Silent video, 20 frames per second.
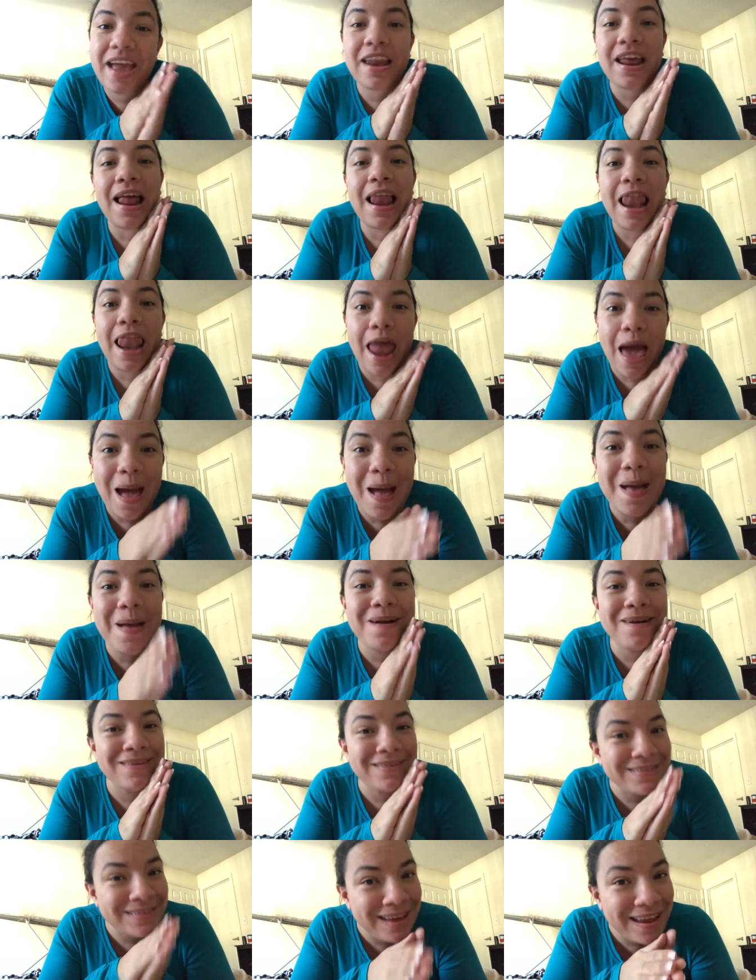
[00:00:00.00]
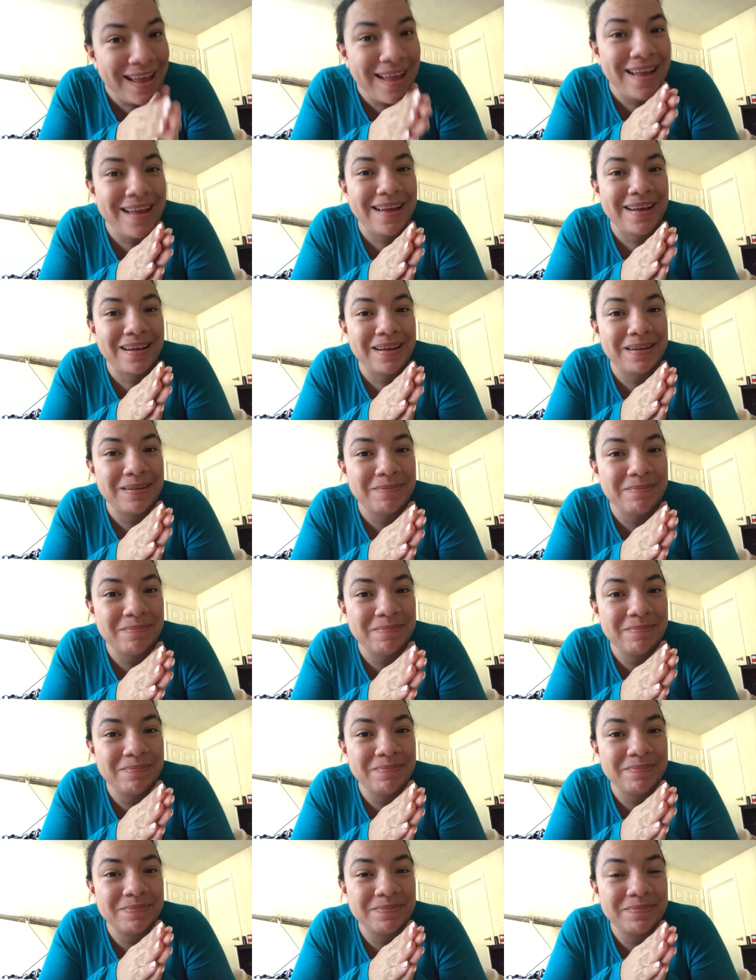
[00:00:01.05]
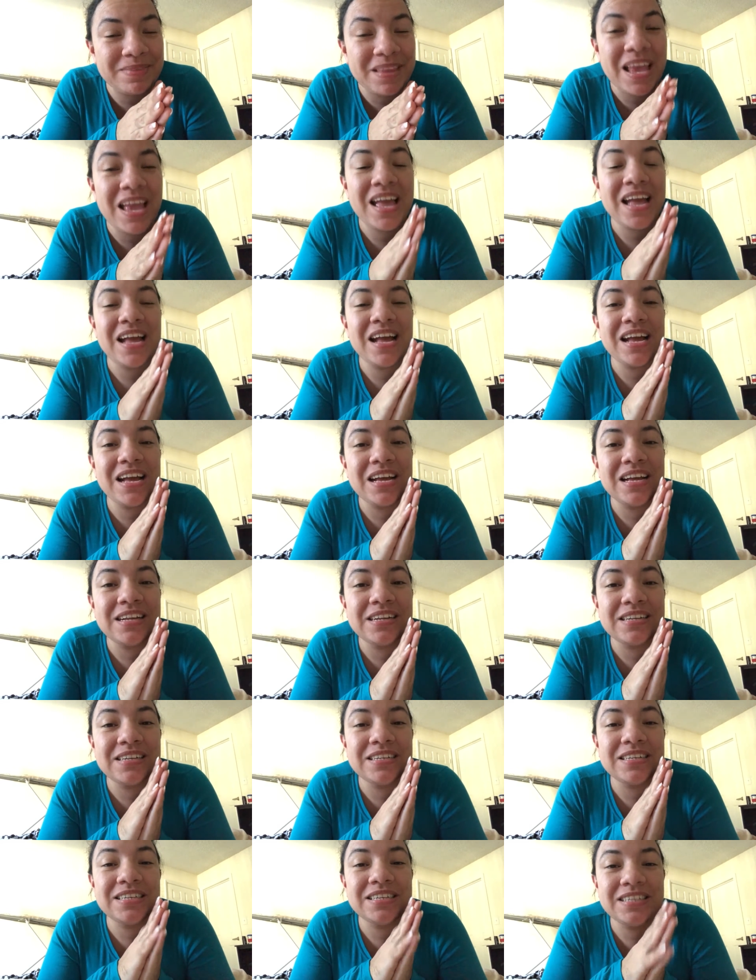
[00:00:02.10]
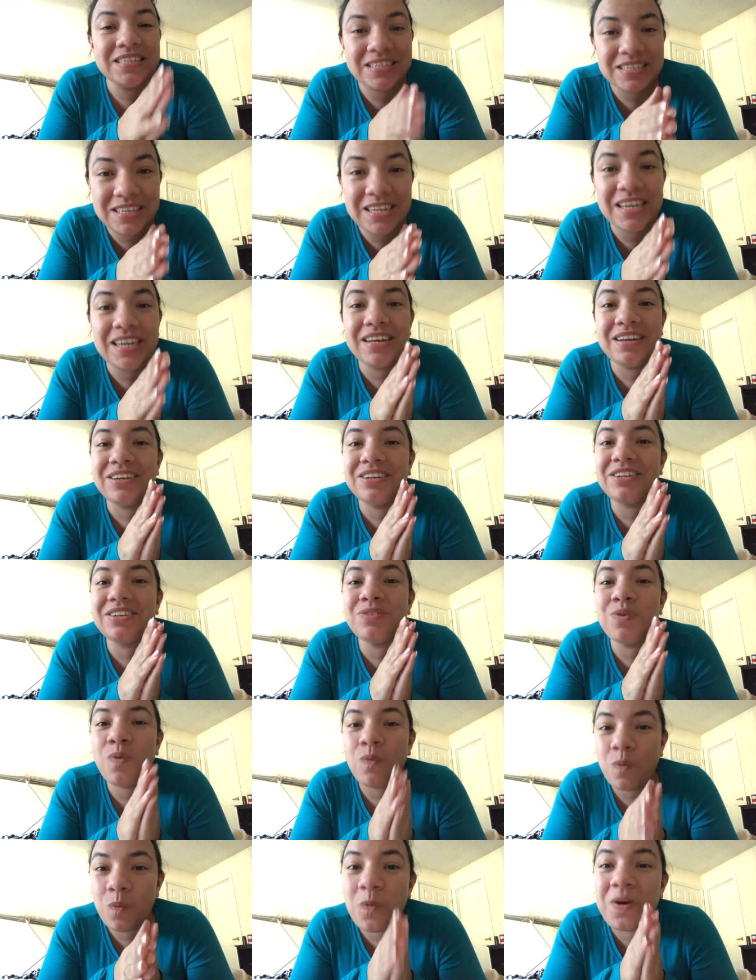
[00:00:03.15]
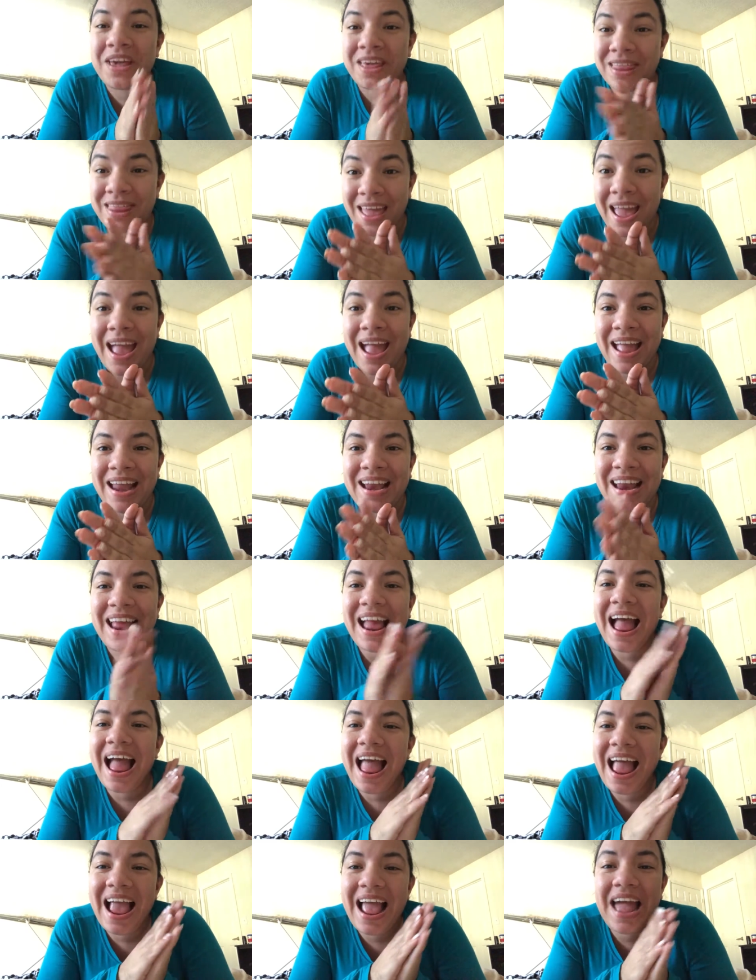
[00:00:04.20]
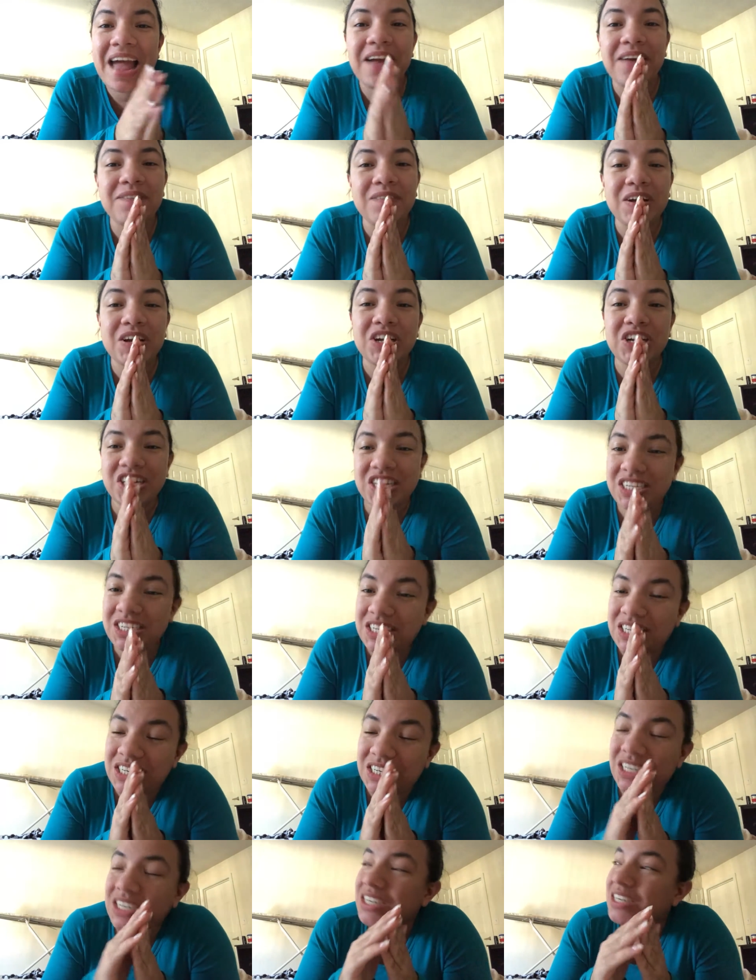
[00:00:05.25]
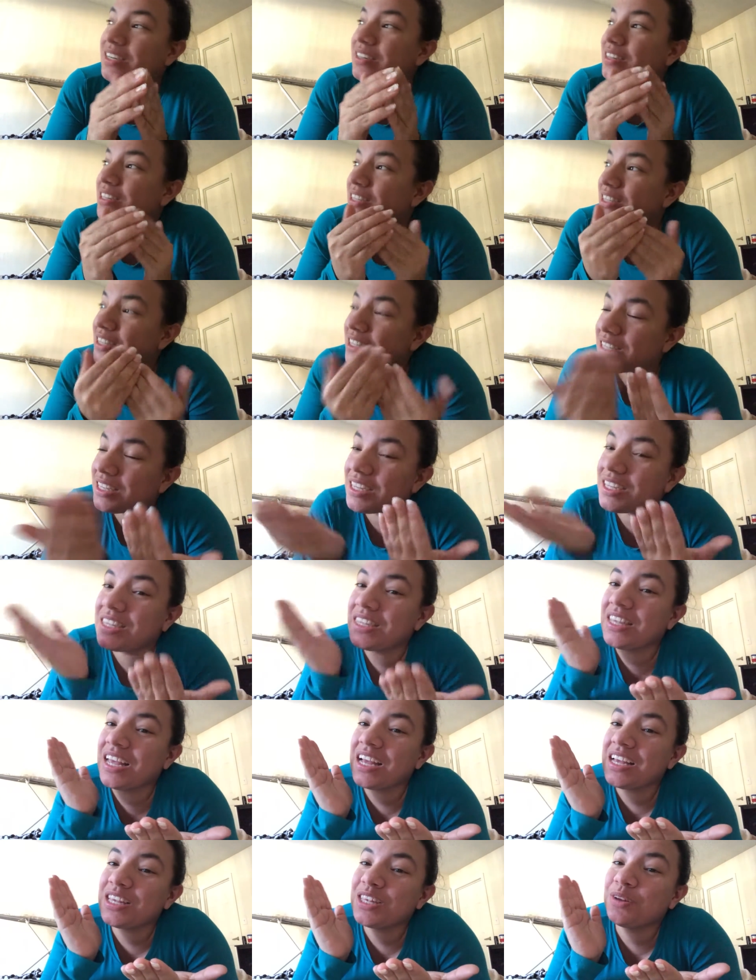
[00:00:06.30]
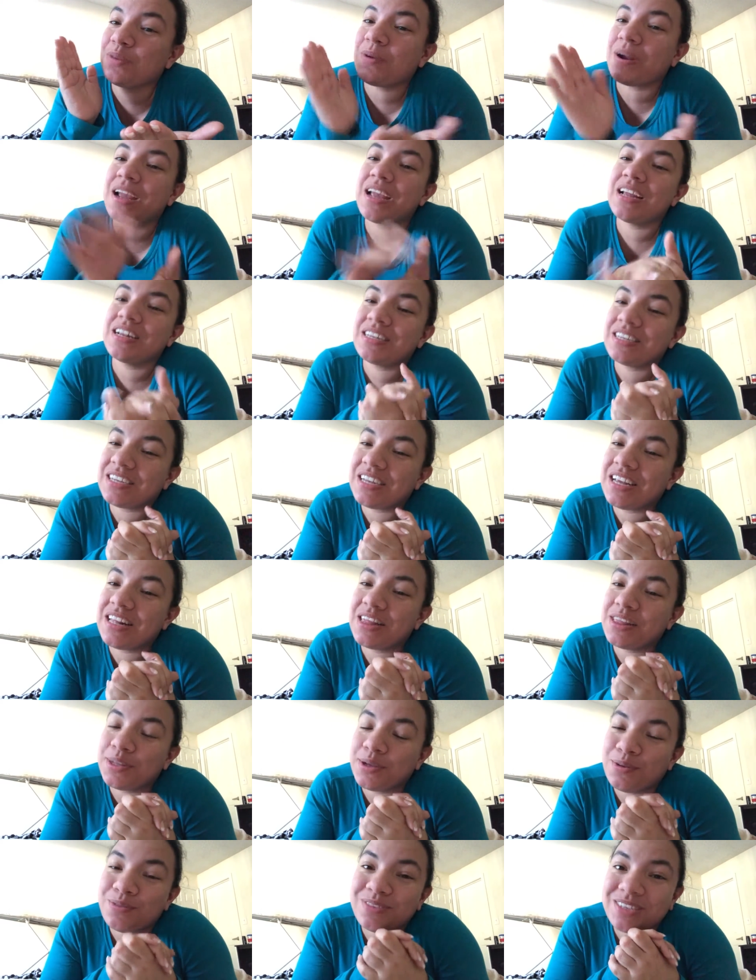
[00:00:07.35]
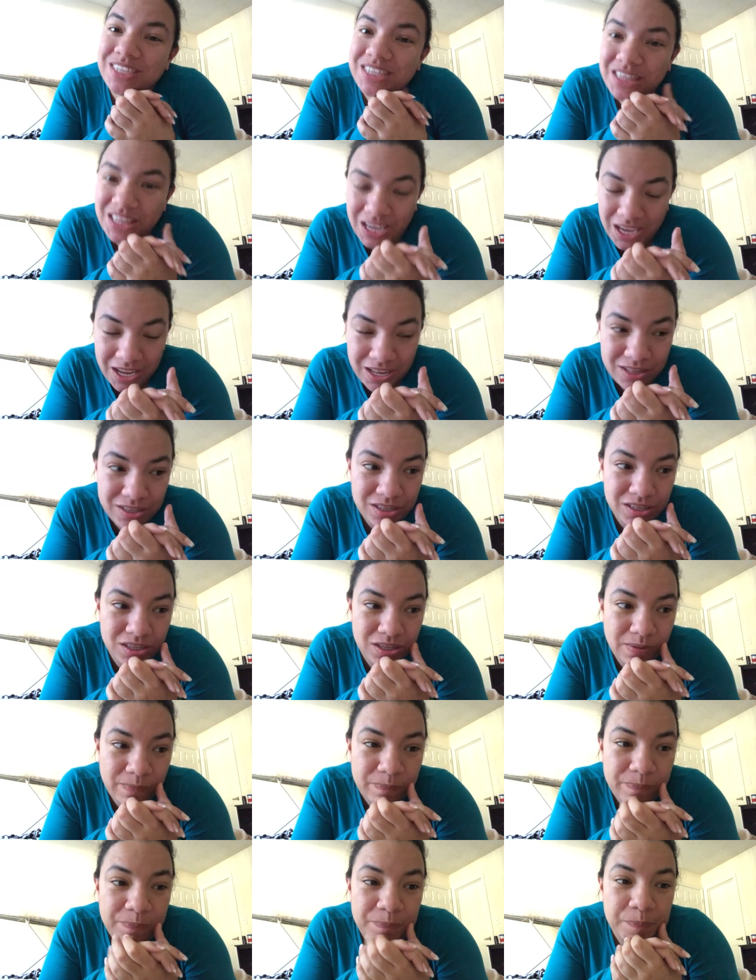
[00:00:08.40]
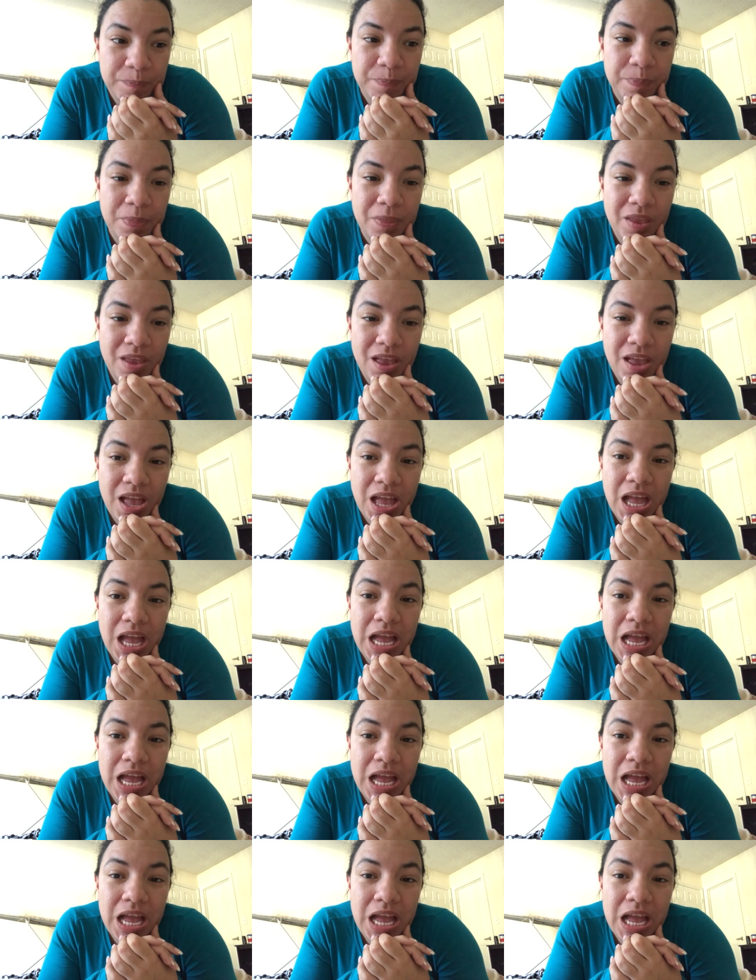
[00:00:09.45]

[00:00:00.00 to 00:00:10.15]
Like, I've had a long time to deal with that. I have a good success rate in those things.